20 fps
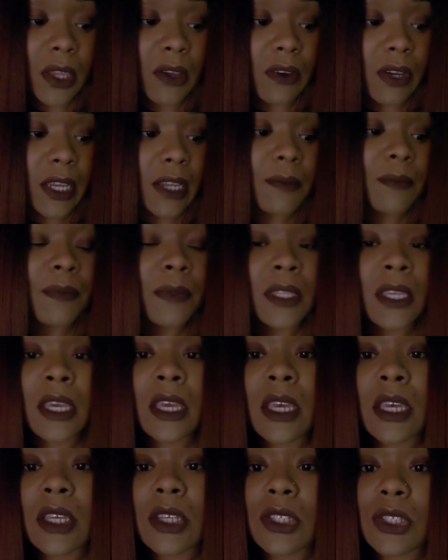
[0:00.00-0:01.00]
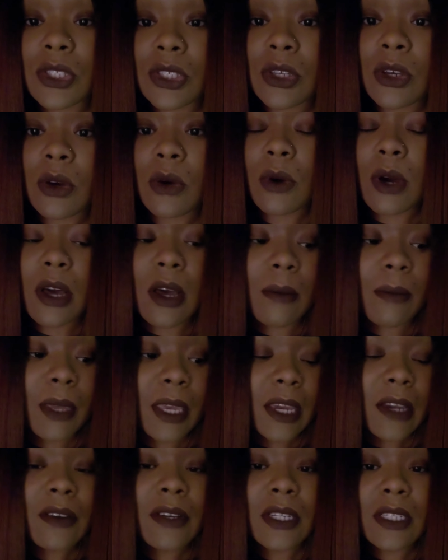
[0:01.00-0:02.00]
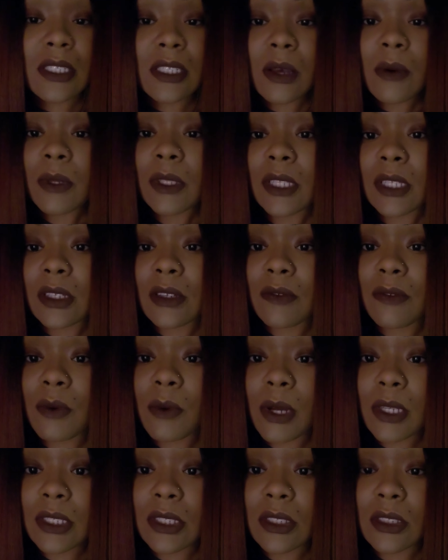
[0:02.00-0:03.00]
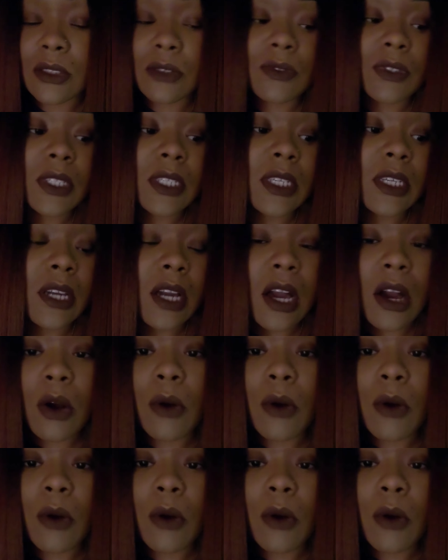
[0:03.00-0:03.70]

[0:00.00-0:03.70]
All right. So, Aries, I want to thank you for watching this reading.